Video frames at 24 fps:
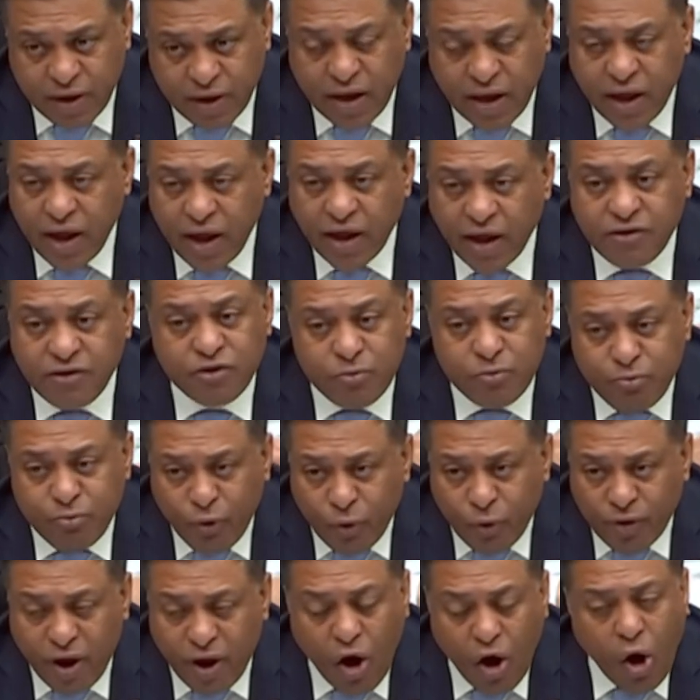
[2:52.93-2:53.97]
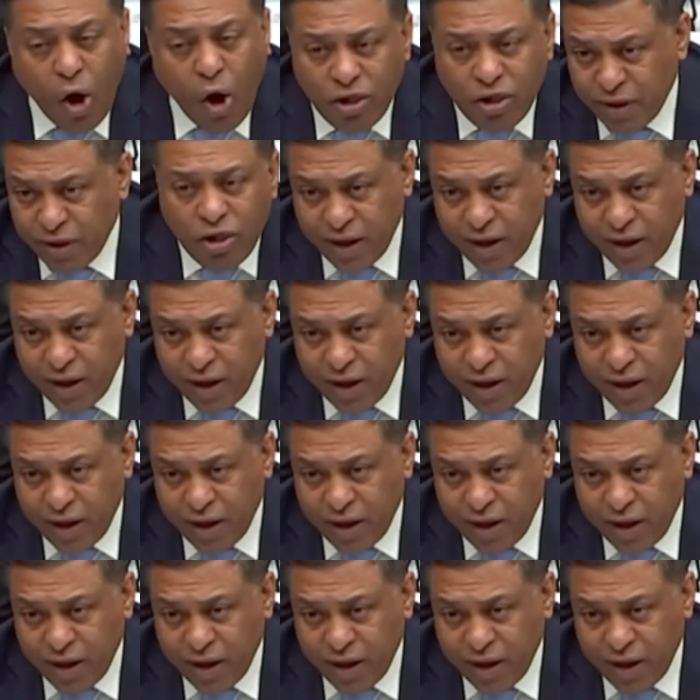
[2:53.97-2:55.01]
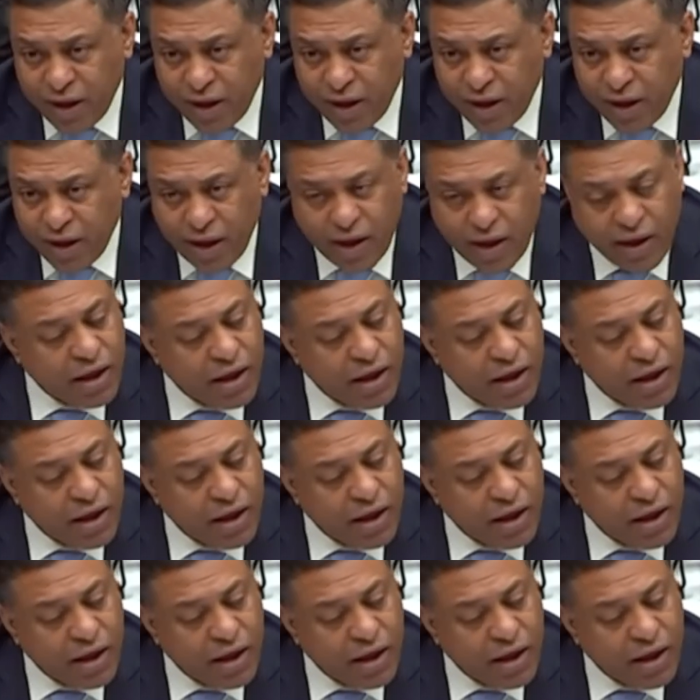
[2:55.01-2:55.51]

It is important. All of us have a role to play.